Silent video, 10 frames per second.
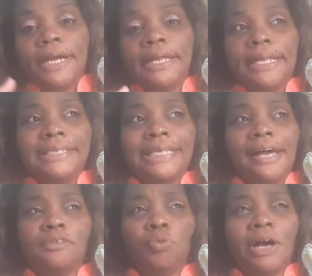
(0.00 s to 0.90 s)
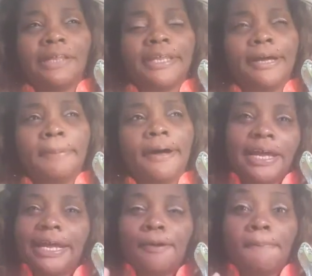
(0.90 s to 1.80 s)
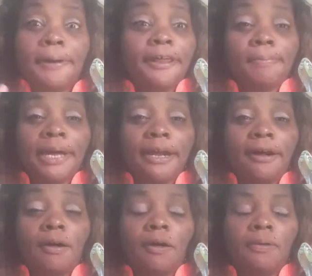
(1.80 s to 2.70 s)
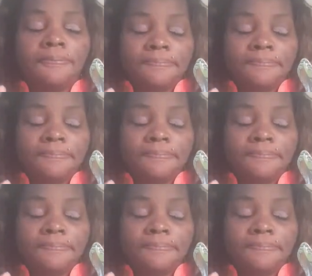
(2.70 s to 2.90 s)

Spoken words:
And then times where I think about it, it don't bother me at all.